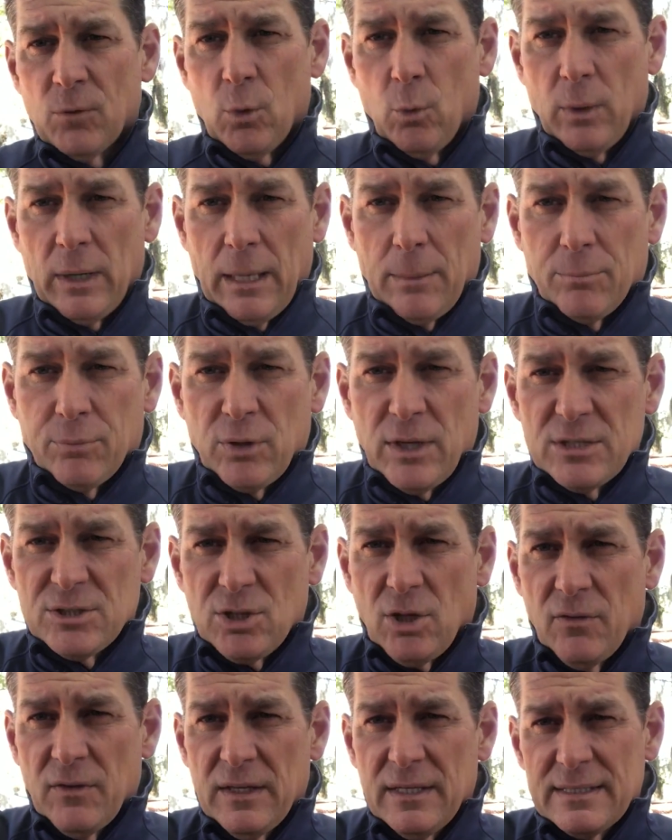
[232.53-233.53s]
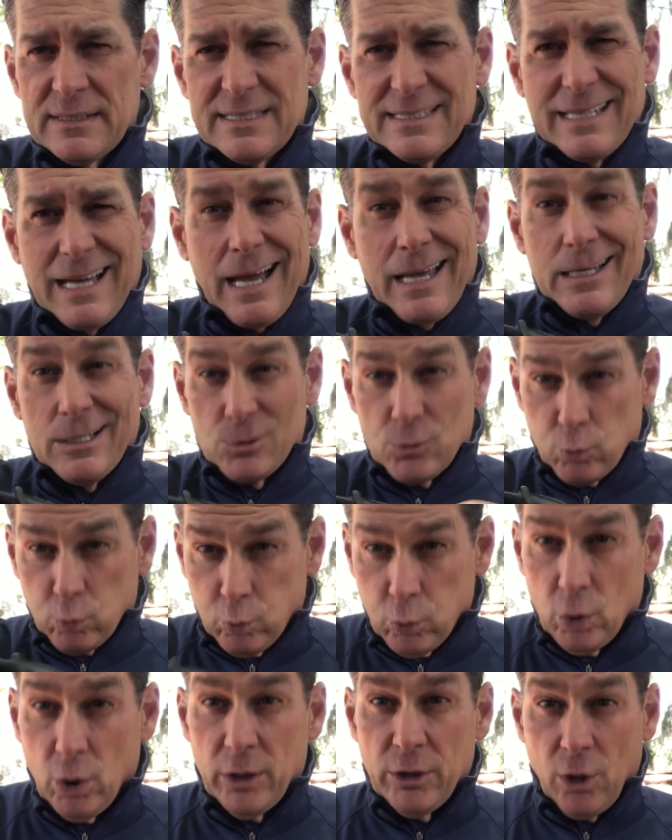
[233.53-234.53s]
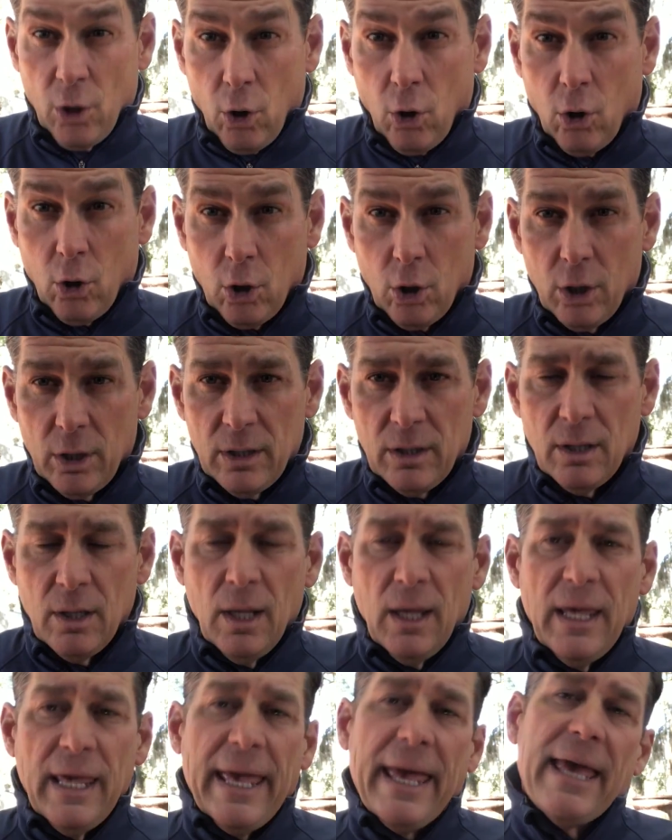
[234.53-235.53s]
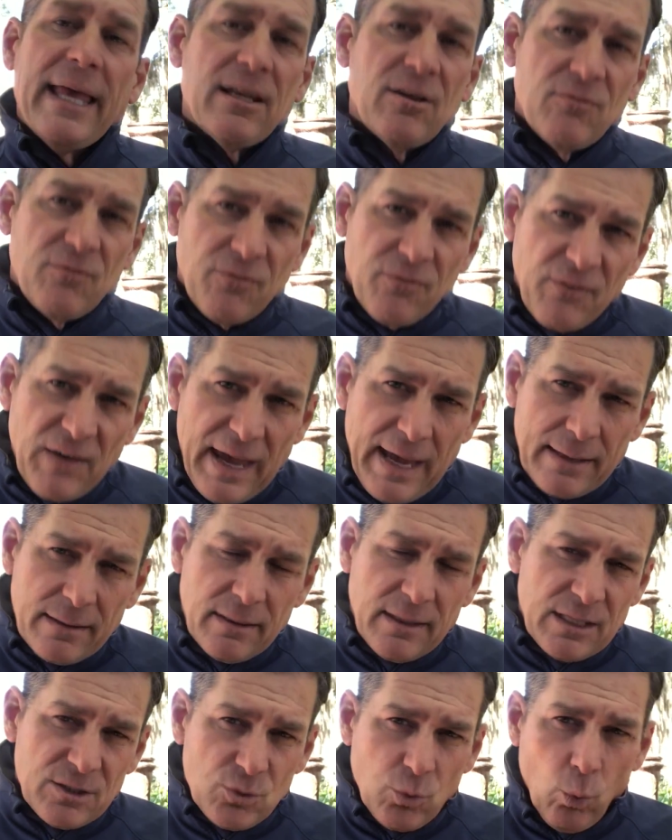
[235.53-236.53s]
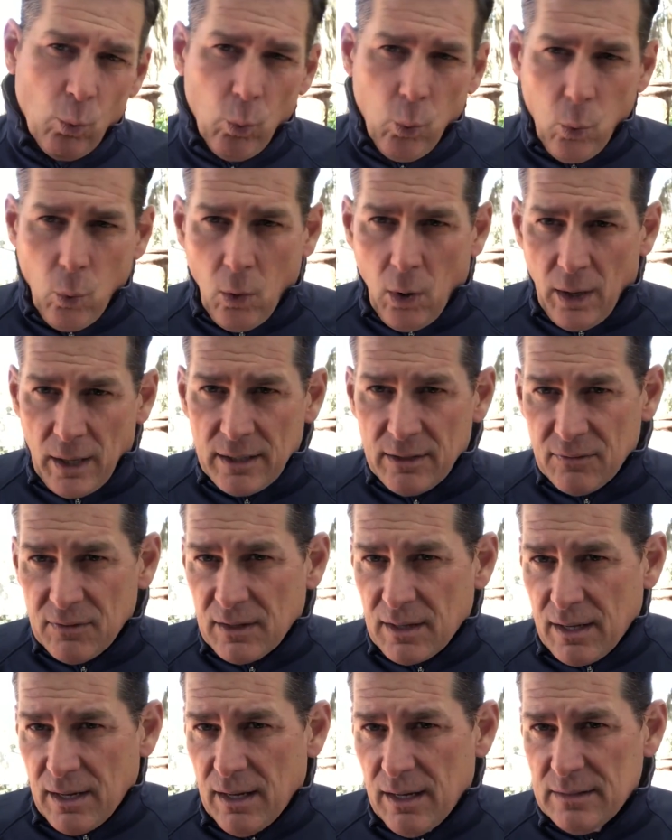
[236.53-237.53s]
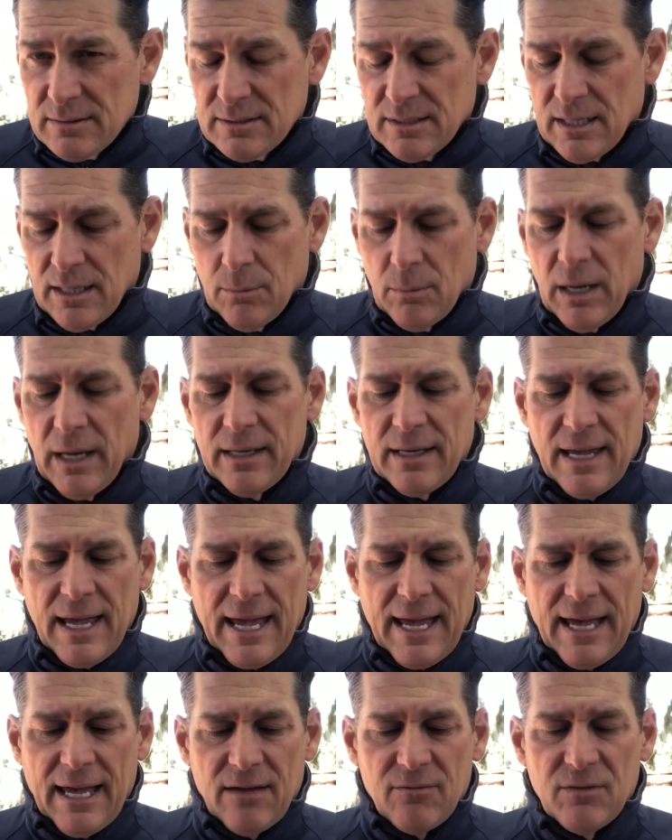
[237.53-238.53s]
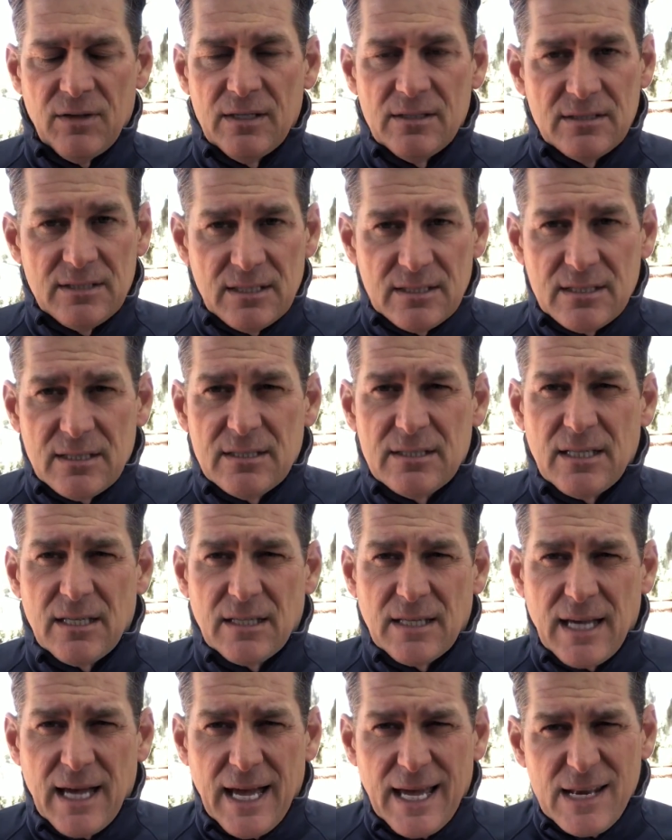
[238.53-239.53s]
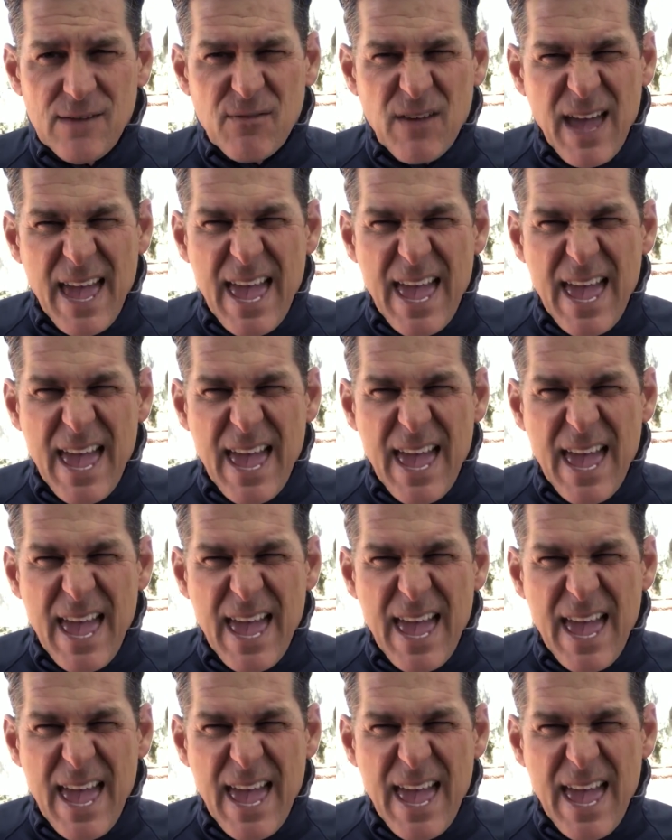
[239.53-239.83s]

When I press on the inside, it's really hard. And in fact, that's one of the cons that I might have, is this is a kind of a